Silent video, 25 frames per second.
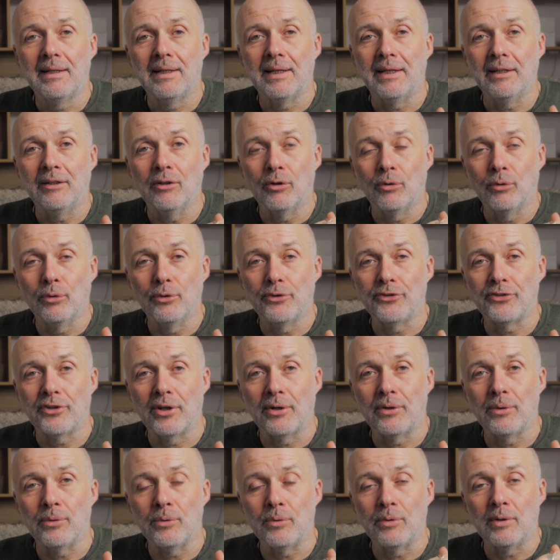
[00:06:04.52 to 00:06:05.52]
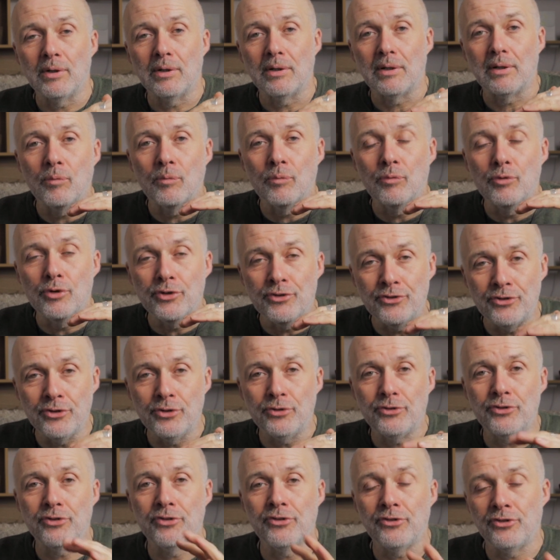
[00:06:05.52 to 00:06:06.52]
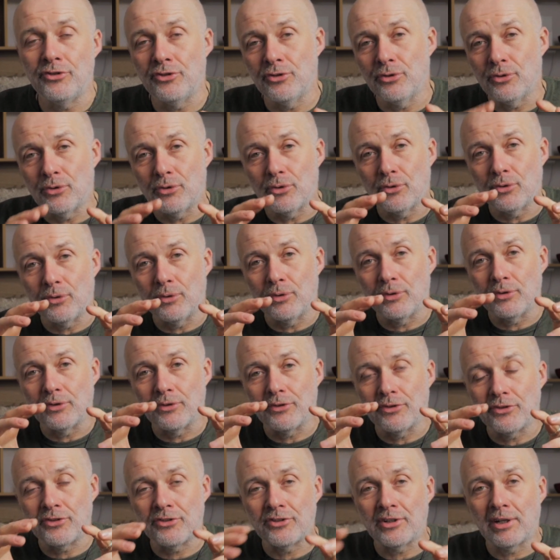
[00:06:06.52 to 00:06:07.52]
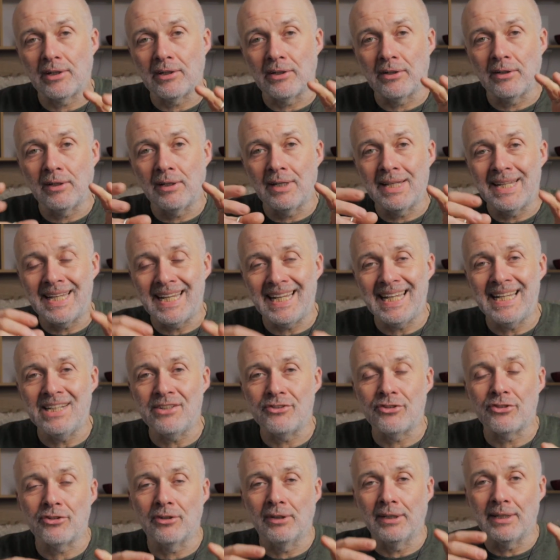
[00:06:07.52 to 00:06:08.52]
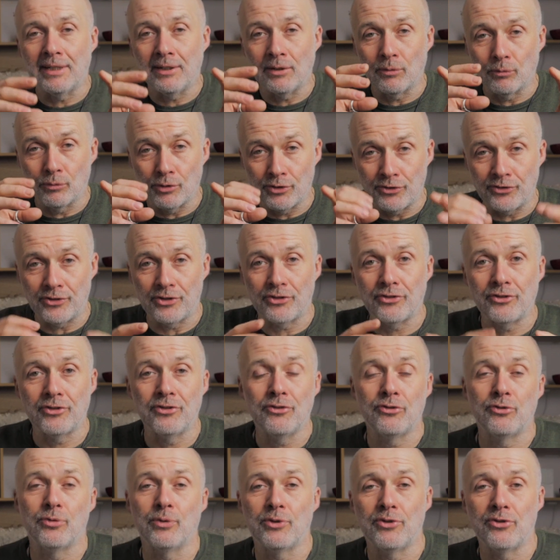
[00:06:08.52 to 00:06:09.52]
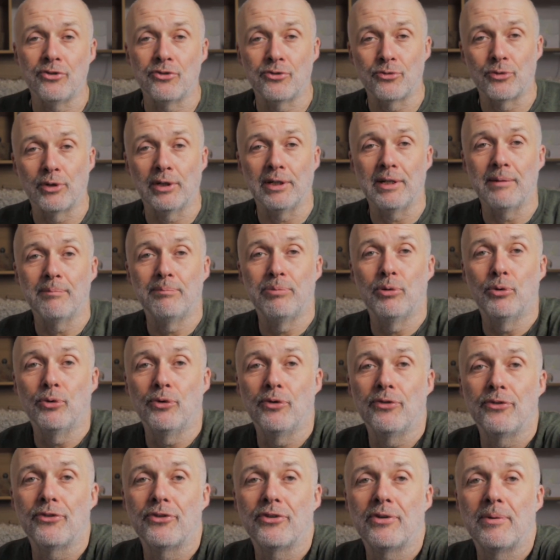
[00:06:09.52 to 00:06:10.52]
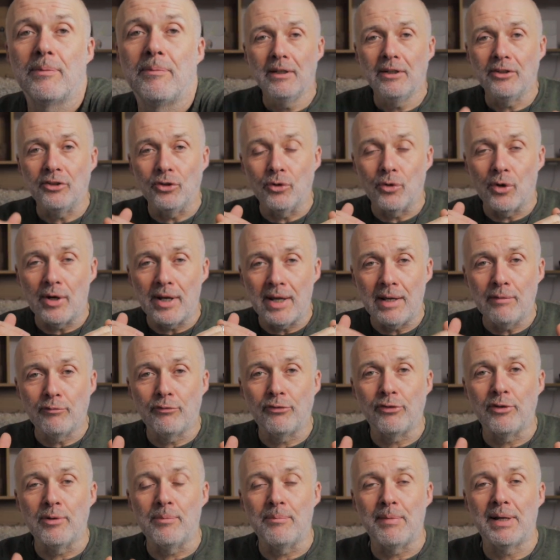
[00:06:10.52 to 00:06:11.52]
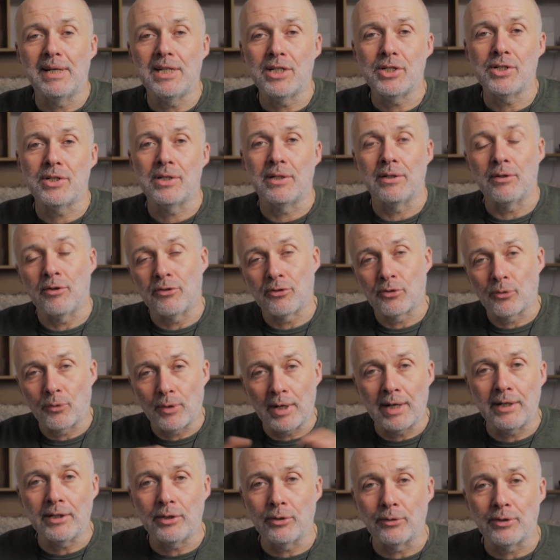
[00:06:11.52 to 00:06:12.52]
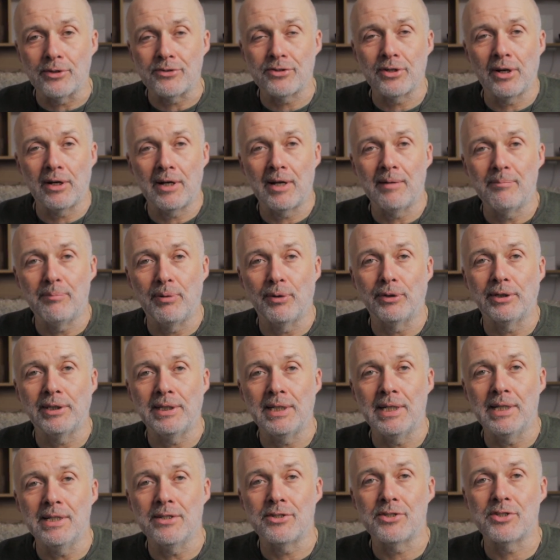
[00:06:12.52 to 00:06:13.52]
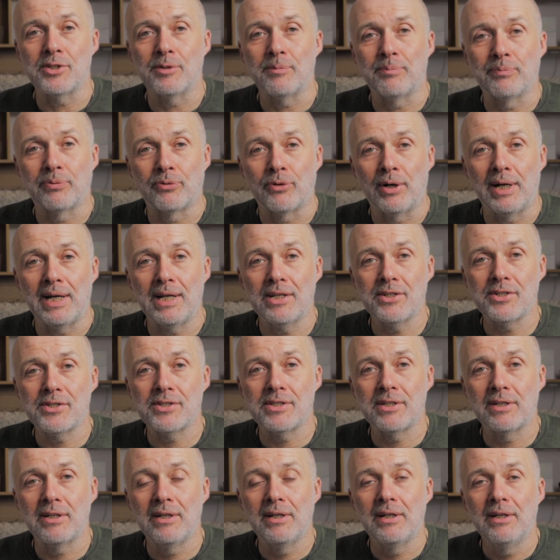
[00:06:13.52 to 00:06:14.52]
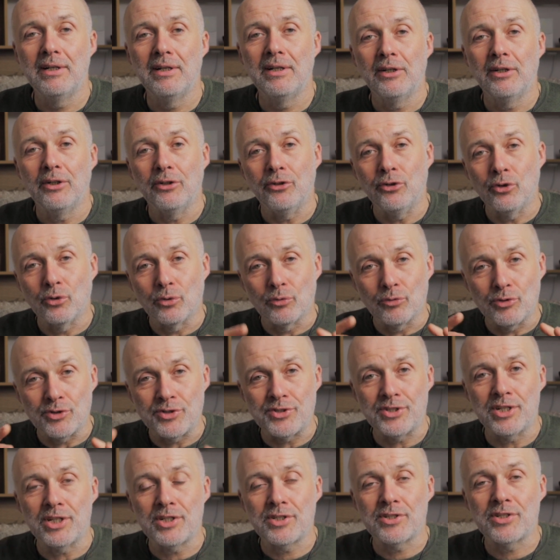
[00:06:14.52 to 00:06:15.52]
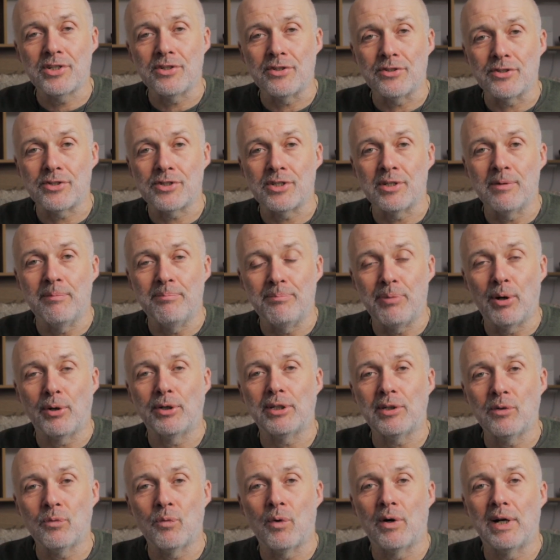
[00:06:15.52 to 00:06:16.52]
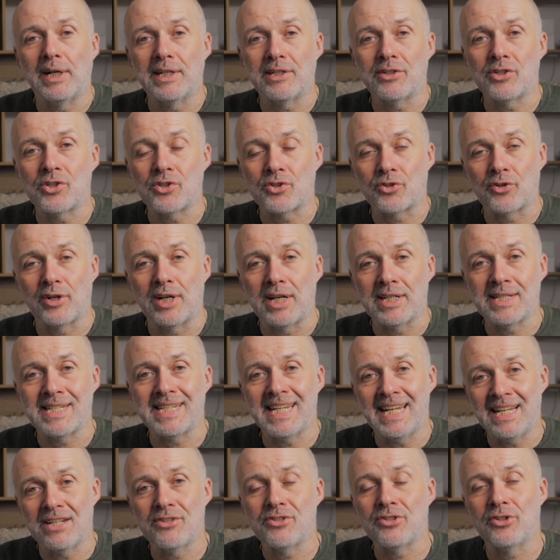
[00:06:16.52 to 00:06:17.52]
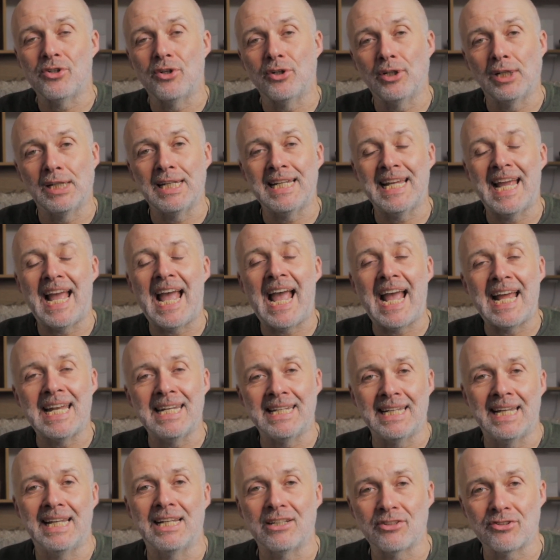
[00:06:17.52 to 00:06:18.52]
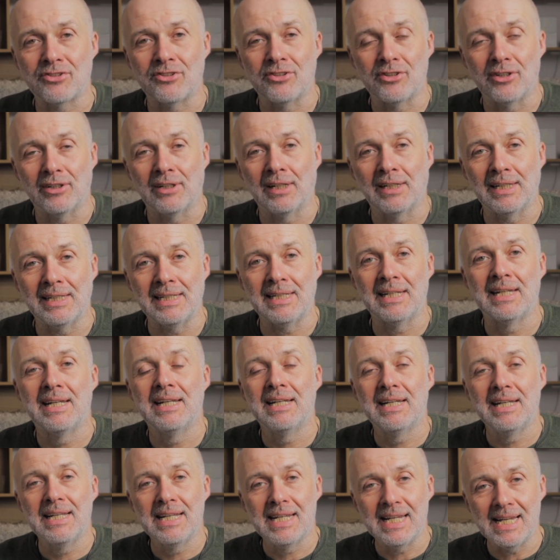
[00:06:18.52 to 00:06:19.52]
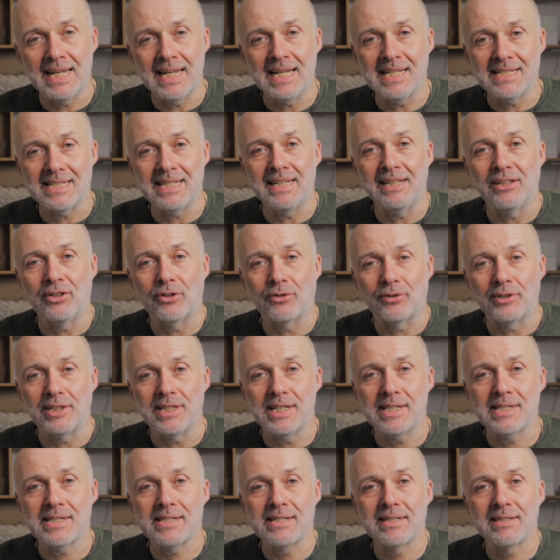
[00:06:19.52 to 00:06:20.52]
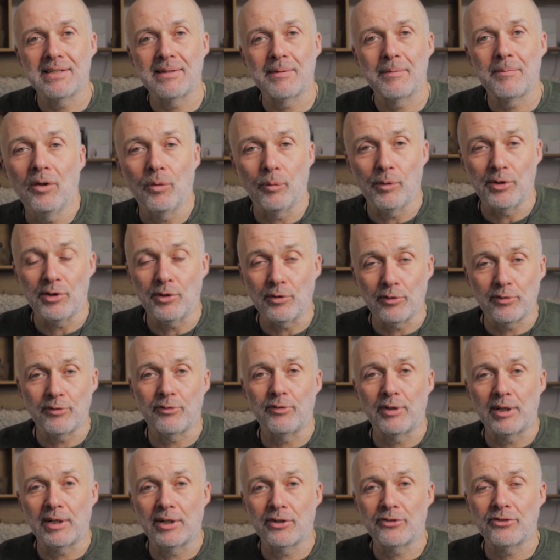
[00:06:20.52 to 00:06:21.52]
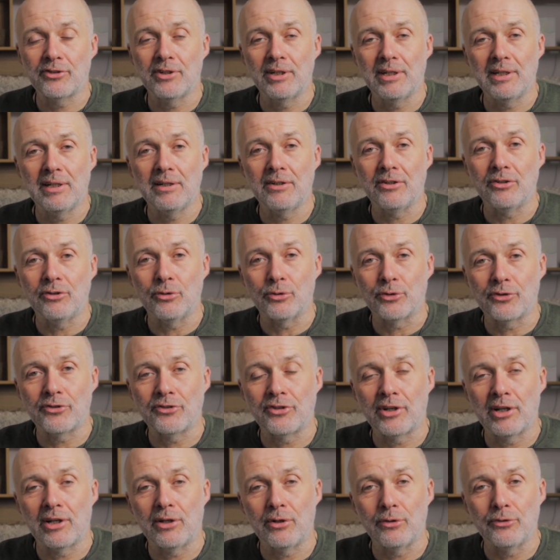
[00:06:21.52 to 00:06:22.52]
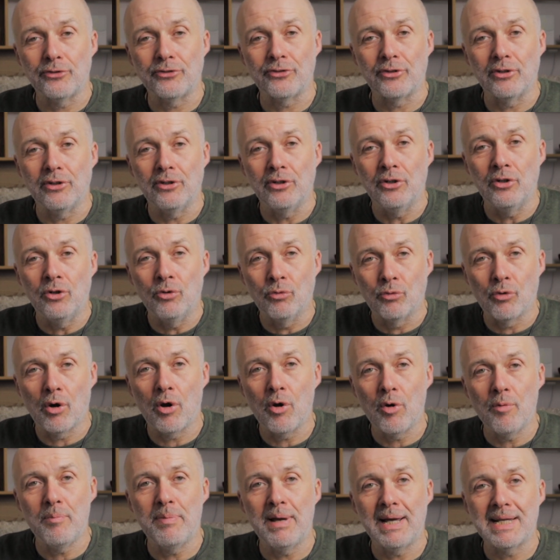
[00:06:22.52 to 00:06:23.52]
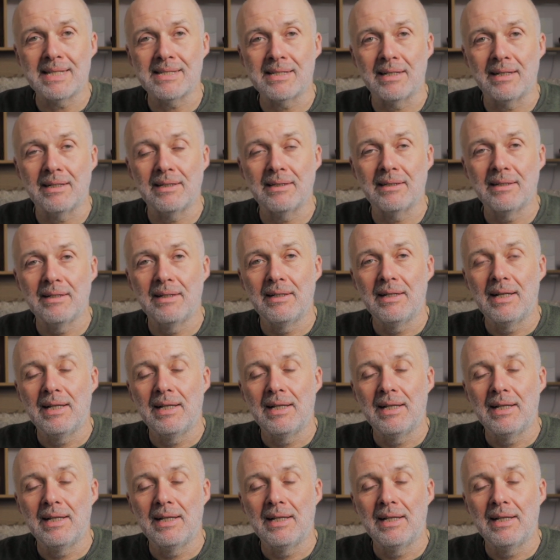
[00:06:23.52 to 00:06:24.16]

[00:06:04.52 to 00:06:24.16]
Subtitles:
It also reduces your cellular insulin resistance, which is really important. Your inflammation throughout your entire body is suppressed. Your resistance to body-wide stress internally and externally is increased. When you're fasting, your cells grow better,